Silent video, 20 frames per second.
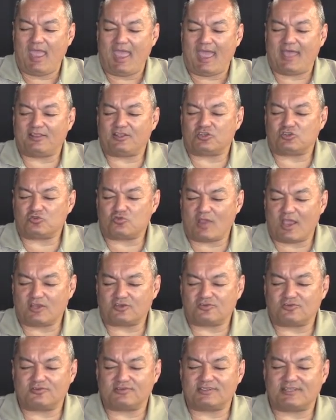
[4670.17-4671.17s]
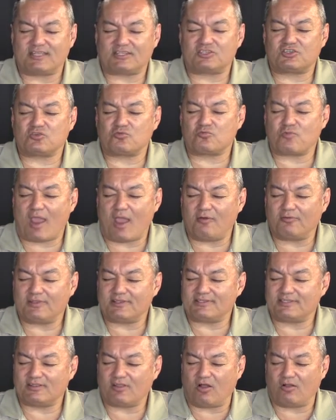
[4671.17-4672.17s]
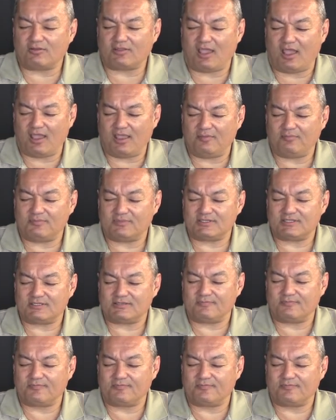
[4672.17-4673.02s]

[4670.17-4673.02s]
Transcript: and the treasures that surround us at all times.